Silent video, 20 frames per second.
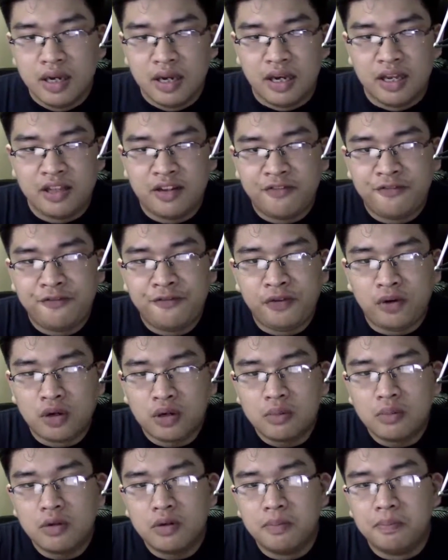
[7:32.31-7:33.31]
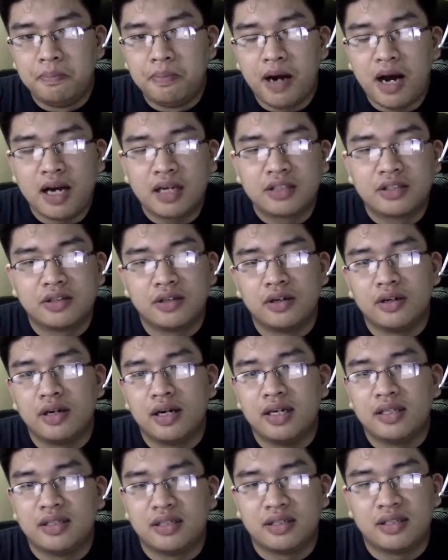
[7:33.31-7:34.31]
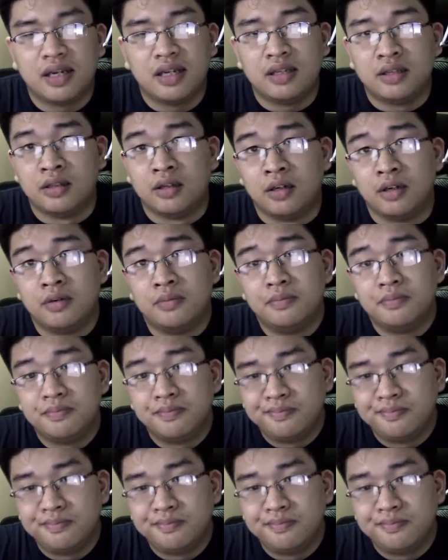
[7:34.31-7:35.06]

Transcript: And a former boxer as a senator.